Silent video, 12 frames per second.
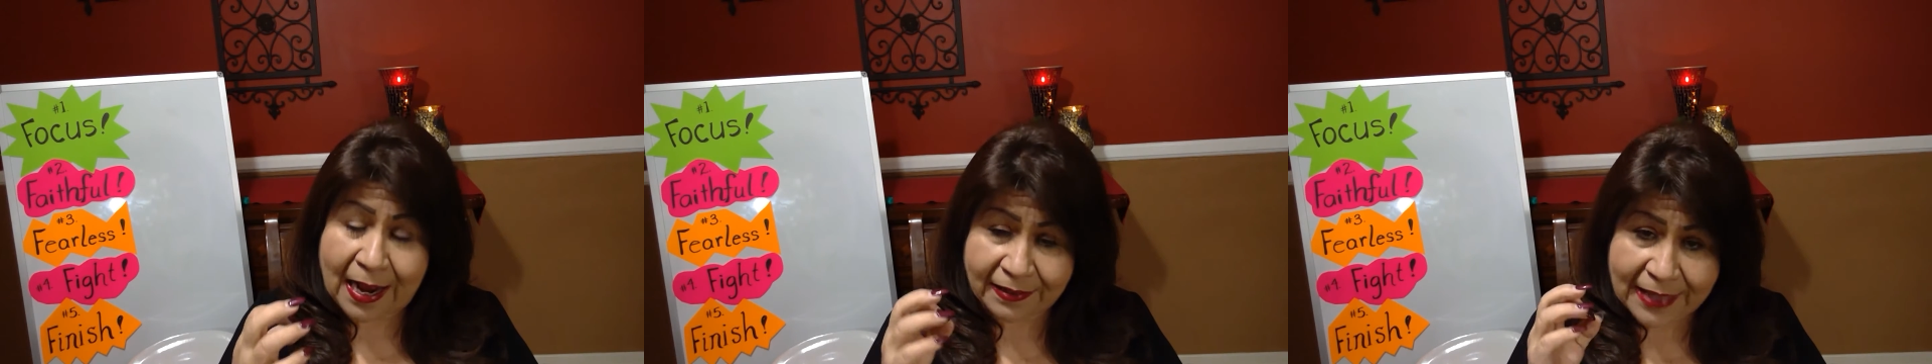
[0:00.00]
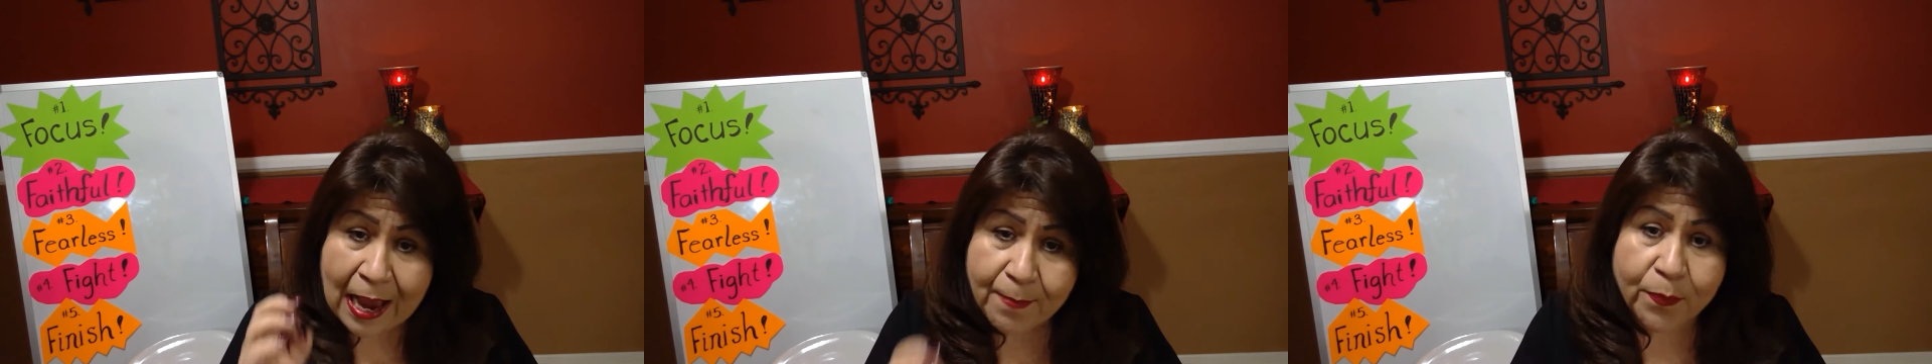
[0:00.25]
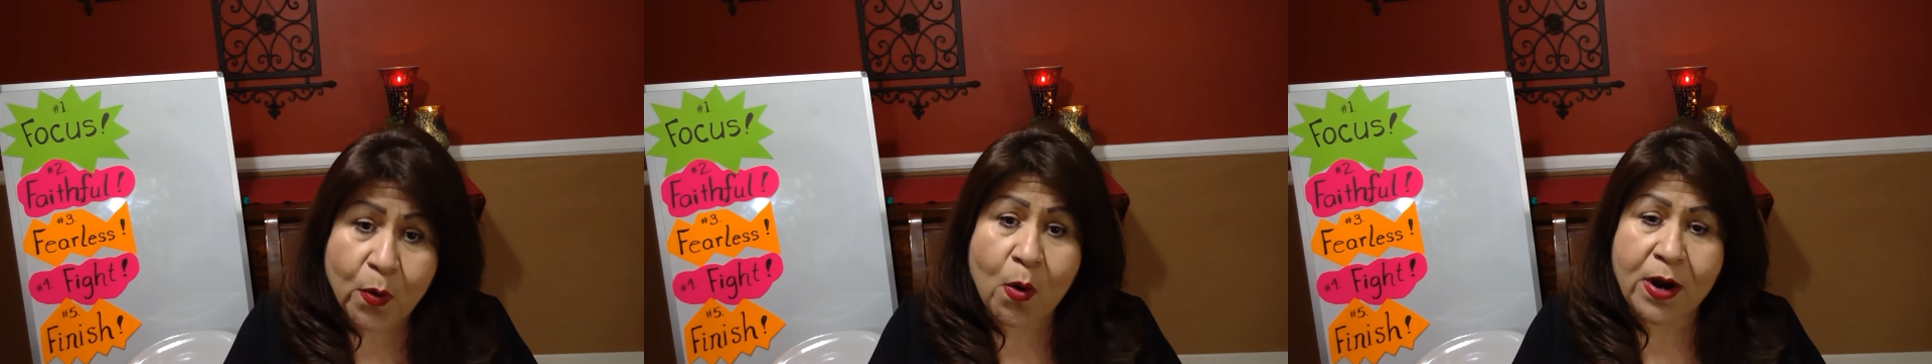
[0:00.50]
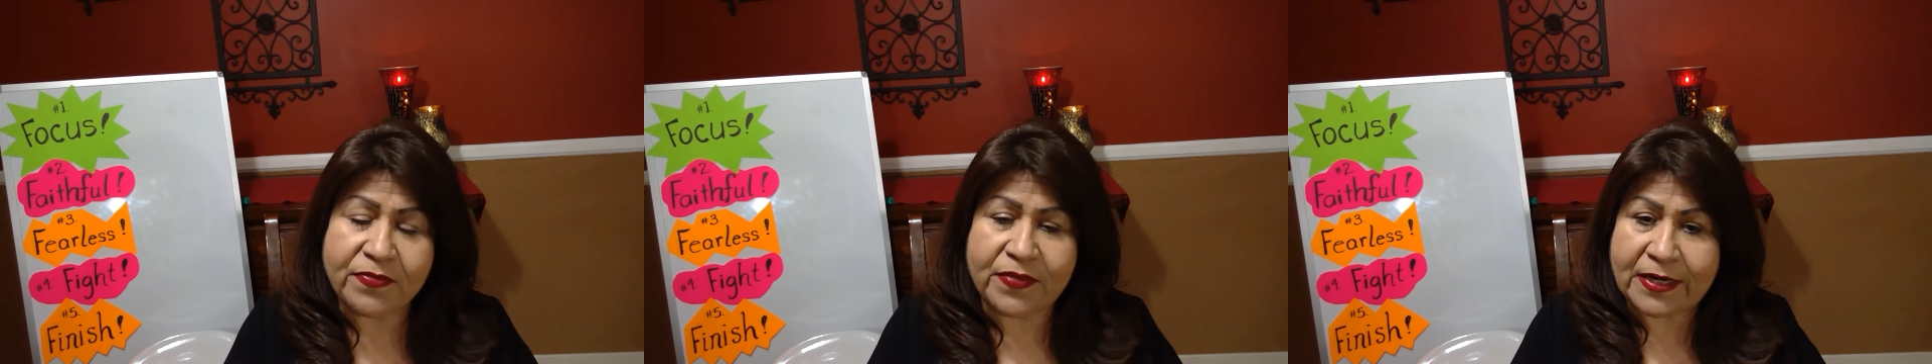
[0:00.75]
at that
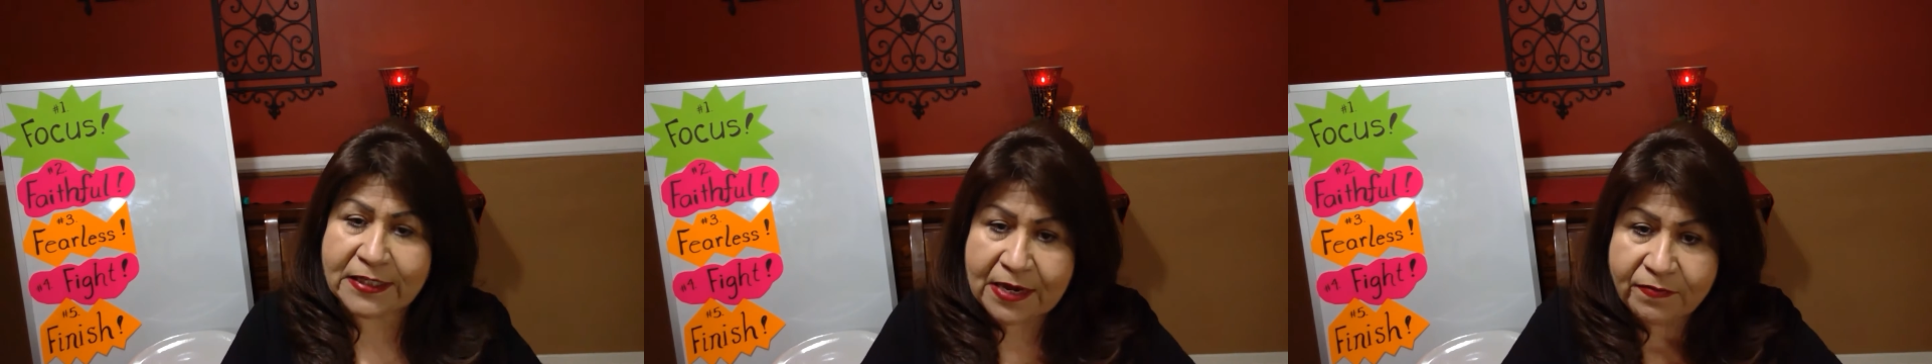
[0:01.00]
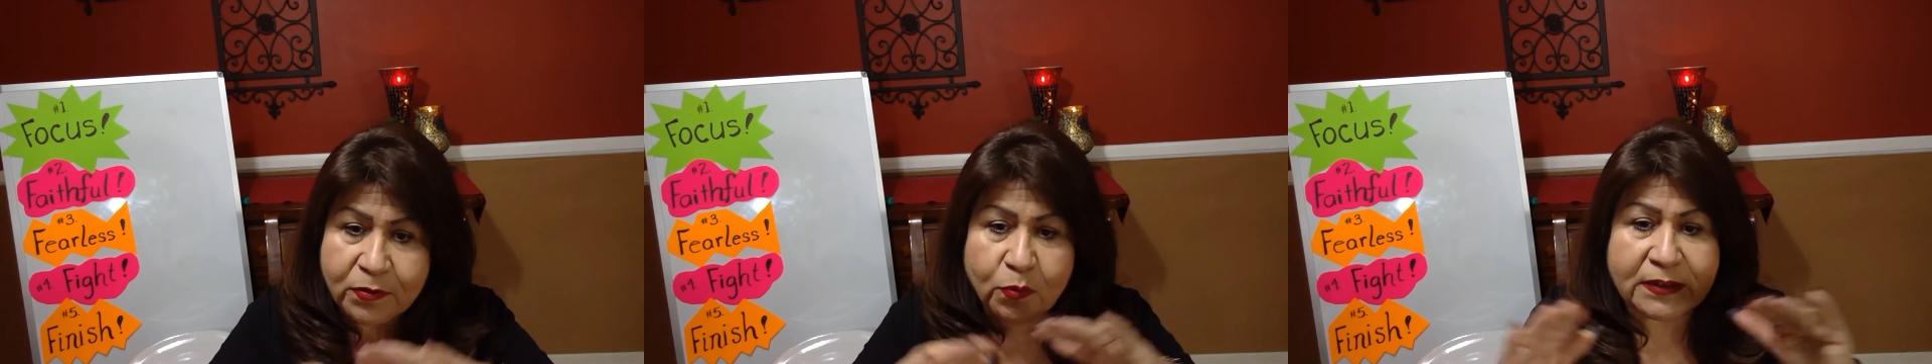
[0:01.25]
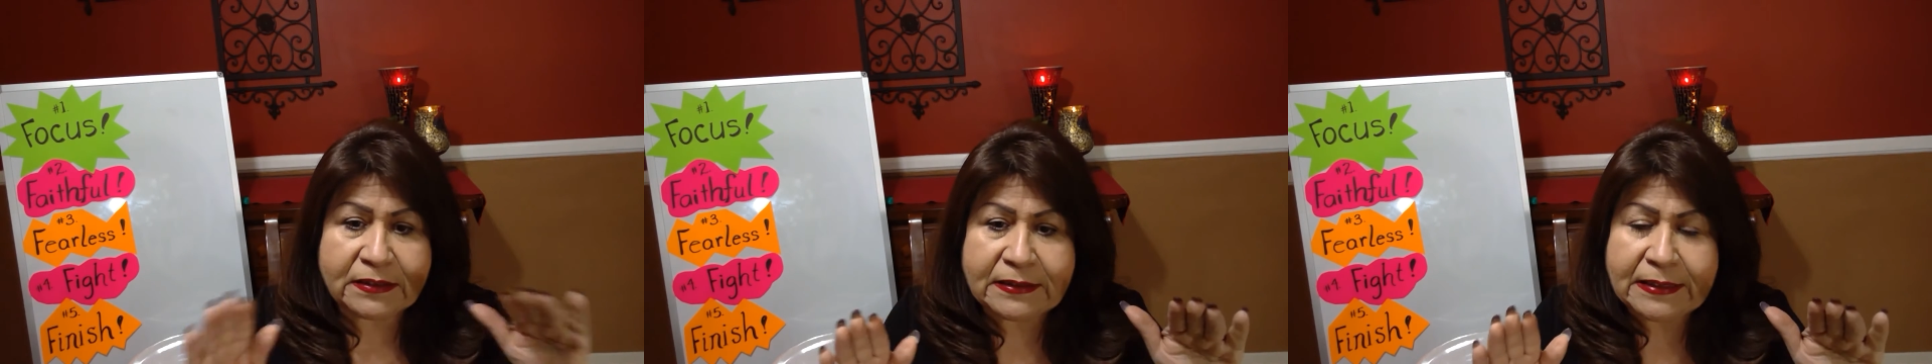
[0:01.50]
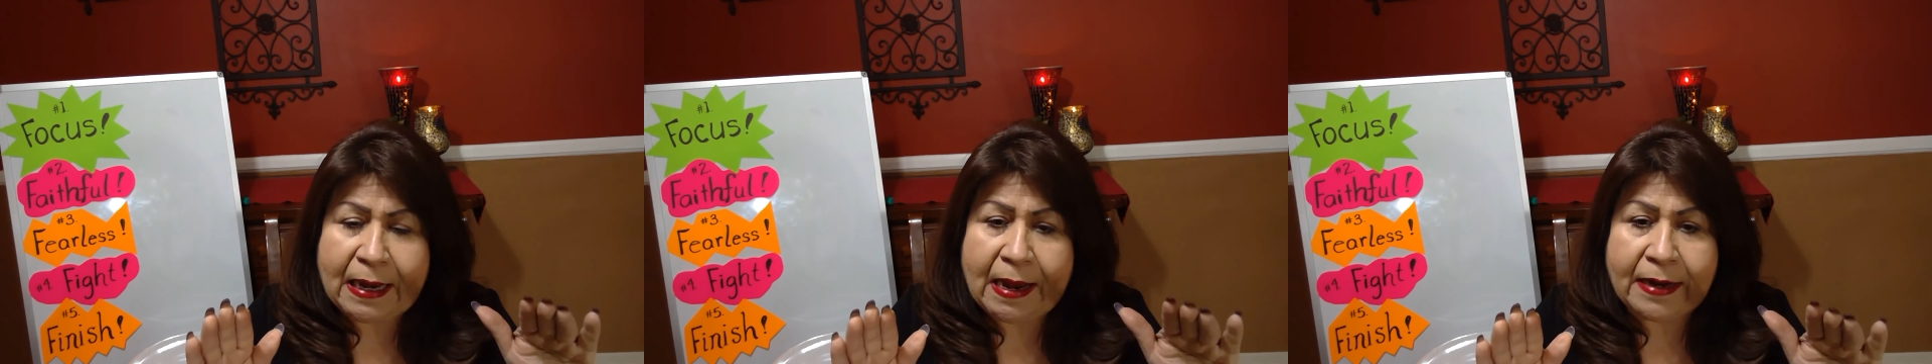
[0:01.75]
point that David was
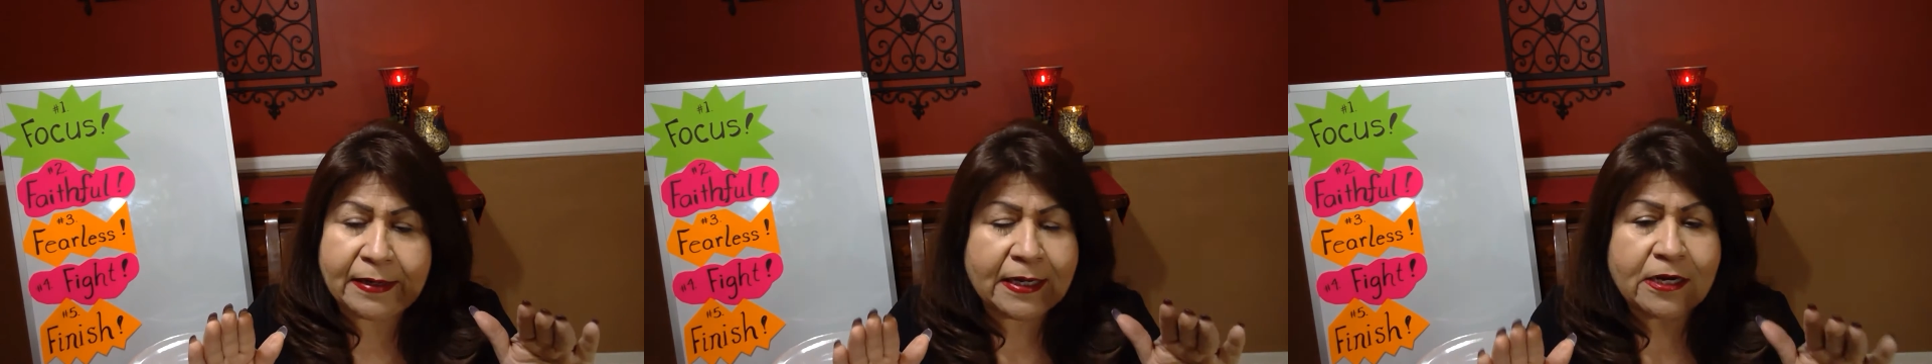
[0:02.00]
done.